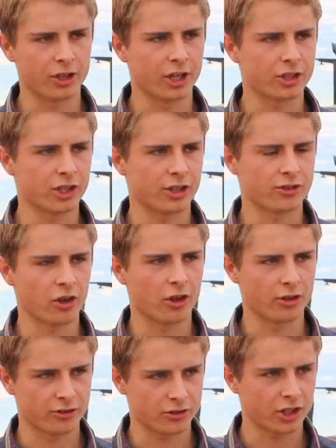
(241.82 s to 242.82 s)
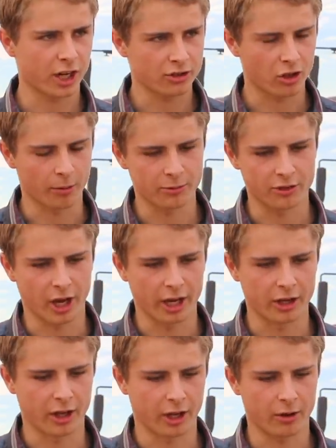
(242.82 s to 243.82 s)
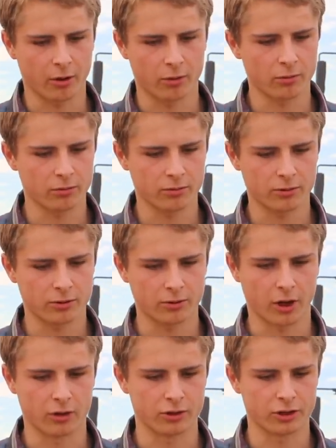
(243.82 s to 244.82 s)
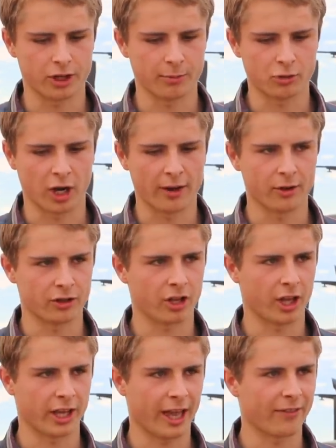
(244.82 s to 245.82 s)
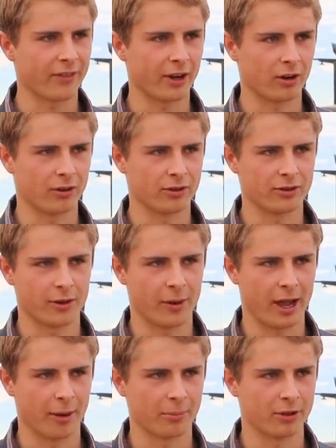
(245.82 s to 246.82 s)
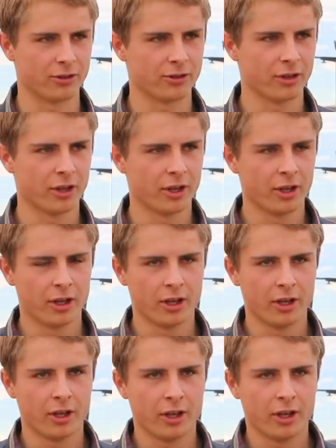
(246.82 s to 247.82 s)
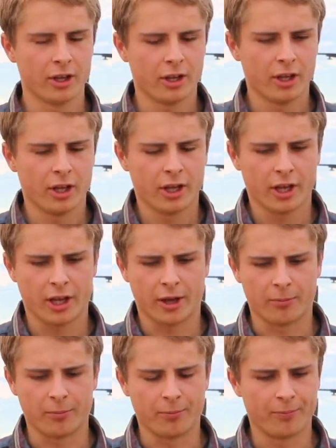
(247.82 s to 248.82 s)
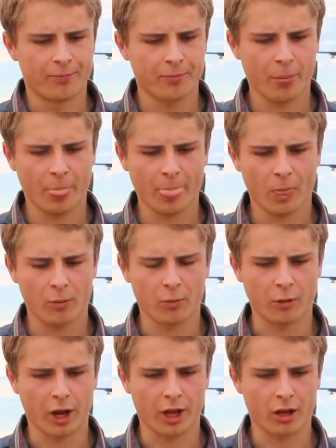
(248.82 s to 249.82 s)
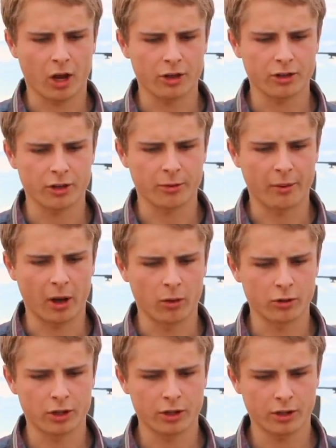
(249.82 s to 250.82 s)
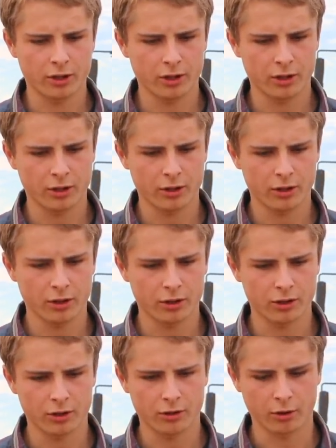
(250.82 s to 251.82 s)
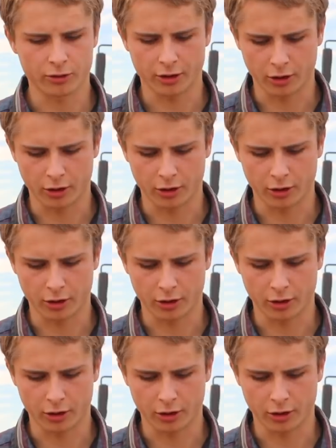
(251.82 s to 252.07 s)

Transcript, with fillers: the ditch, I saw this check stop sign, and I go, oh, so I'll just keep driving till I get there and see what happens. And when I got to about there's